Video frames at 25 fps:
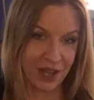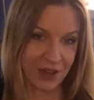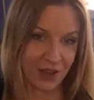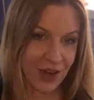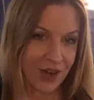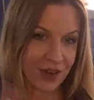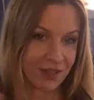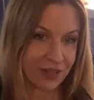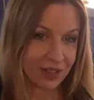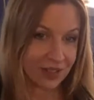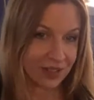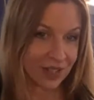You
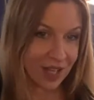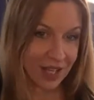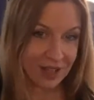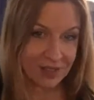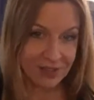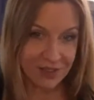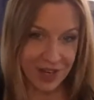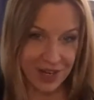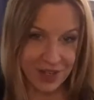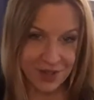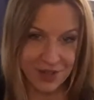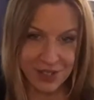have a lot
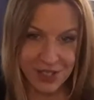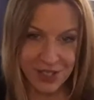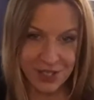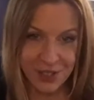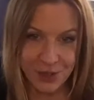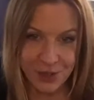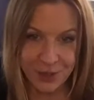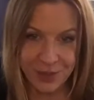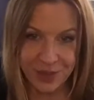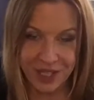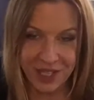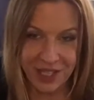of virus in
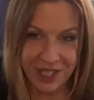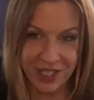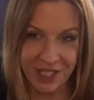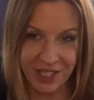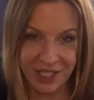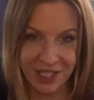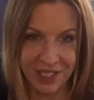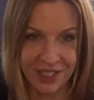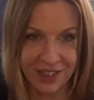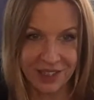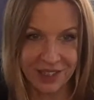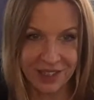your
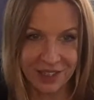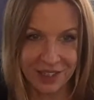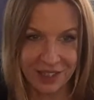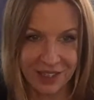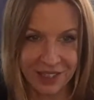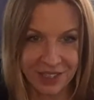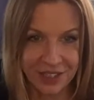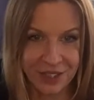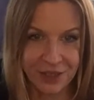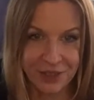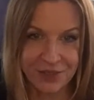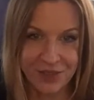body,
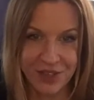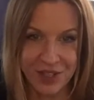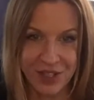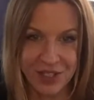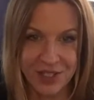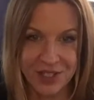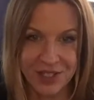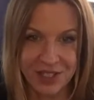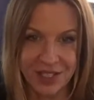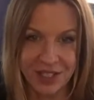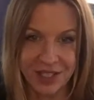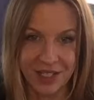then you're very
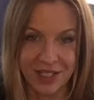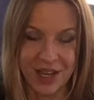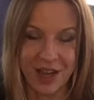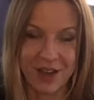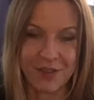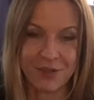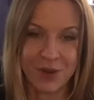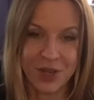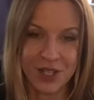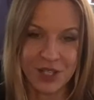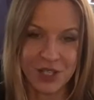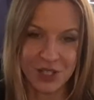sick. I
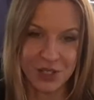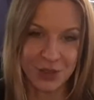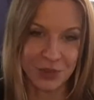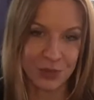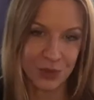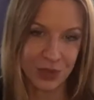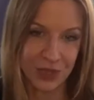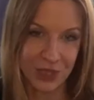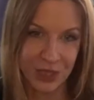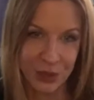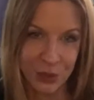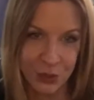watched a
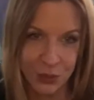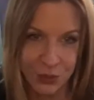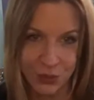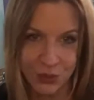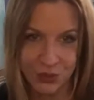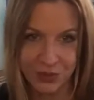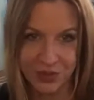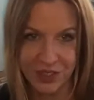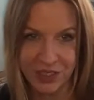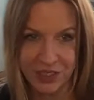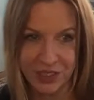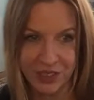really cool
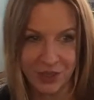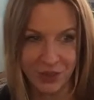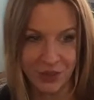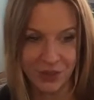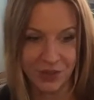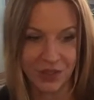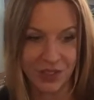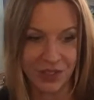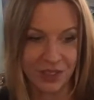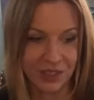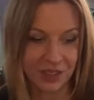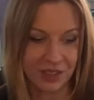video
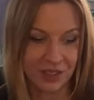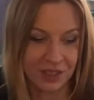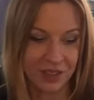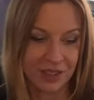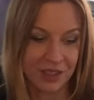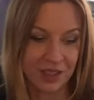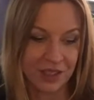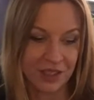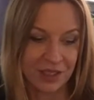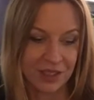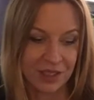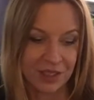on
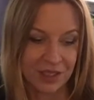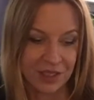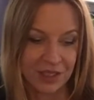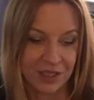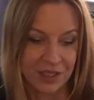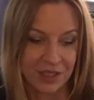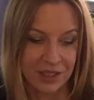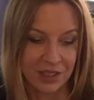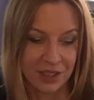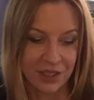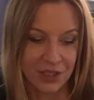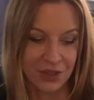
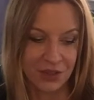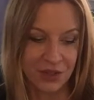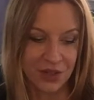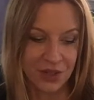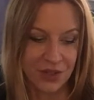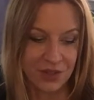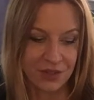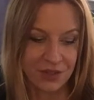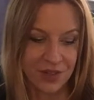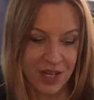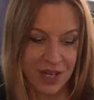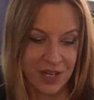
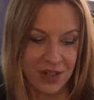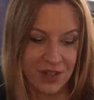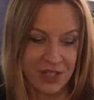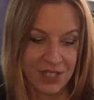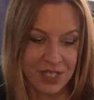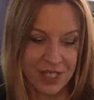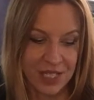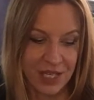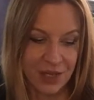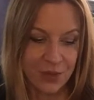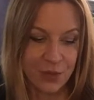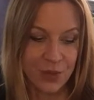
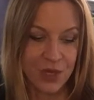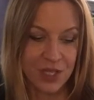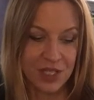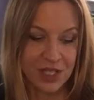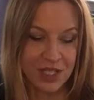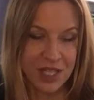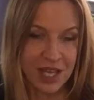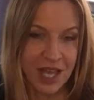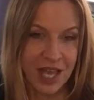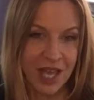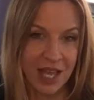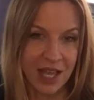coronavirus, and it was
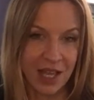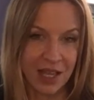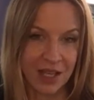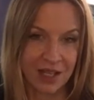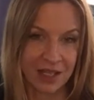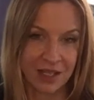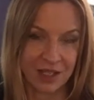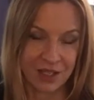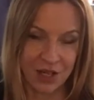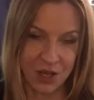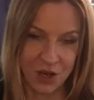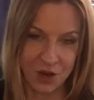saying,
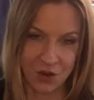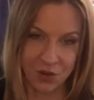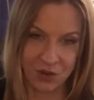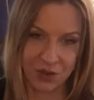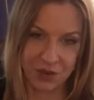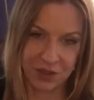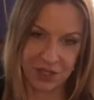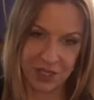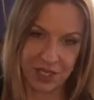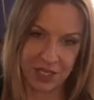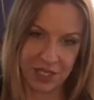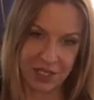you know,
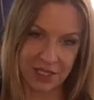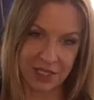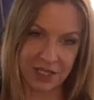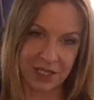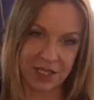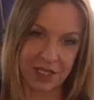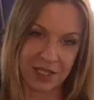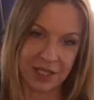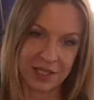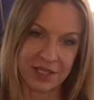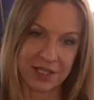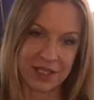
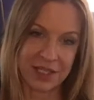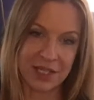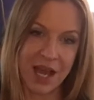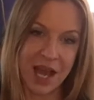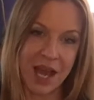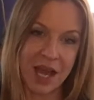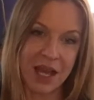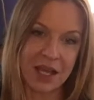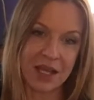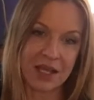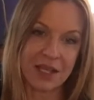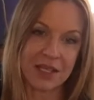it's
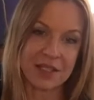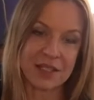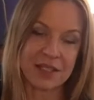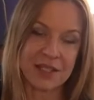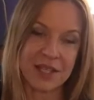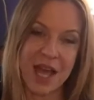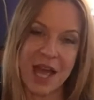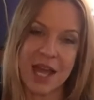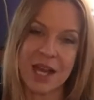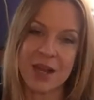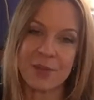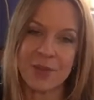not
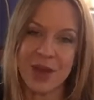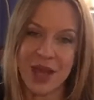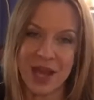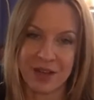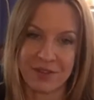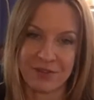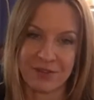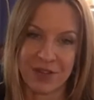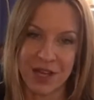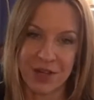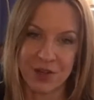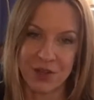a
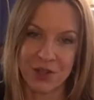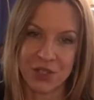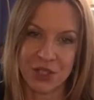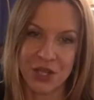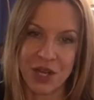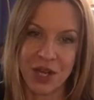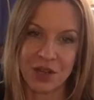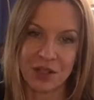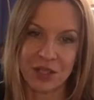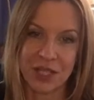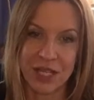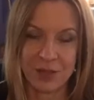bad virus. You
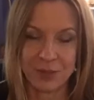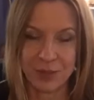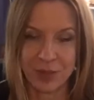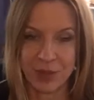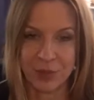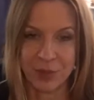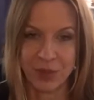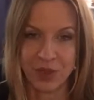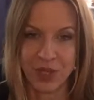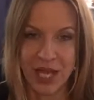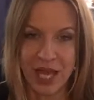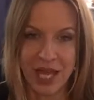know how a lot of
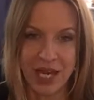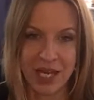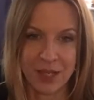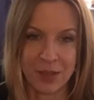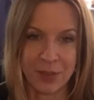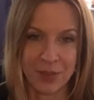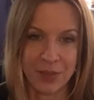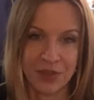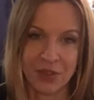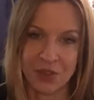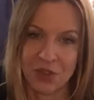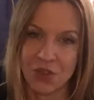people get it,
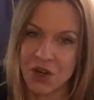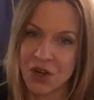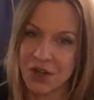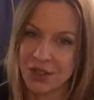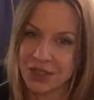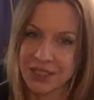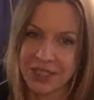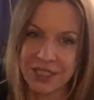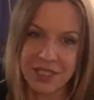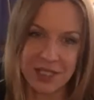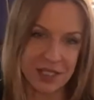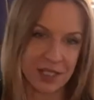but they're
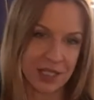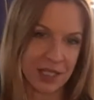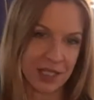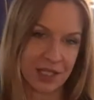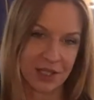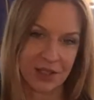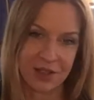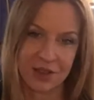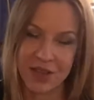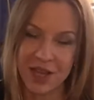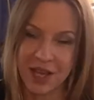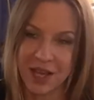hardly
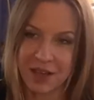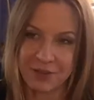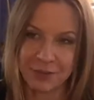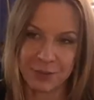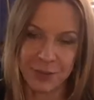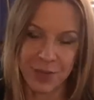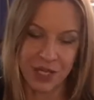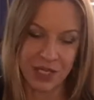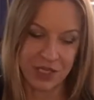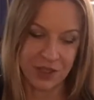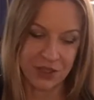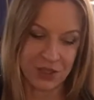sick or they have
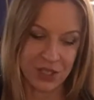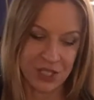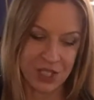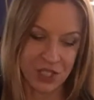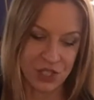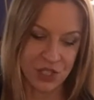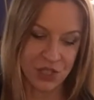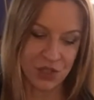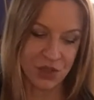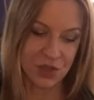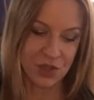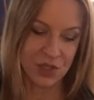minor
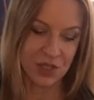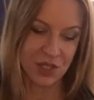issues.